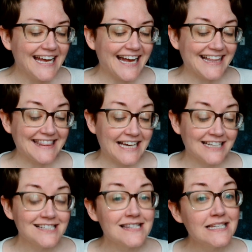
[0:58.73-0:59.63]
and that
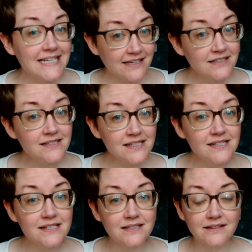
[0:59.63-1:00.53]
is the
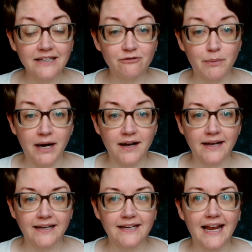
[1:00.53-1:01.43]
tendencies to leave
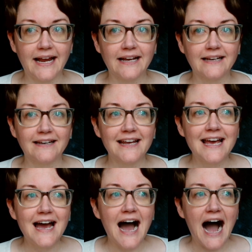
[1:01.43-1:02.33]
behind. And
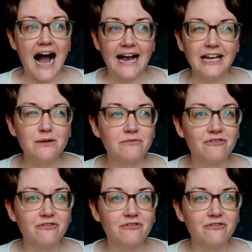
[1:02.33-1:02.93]
I am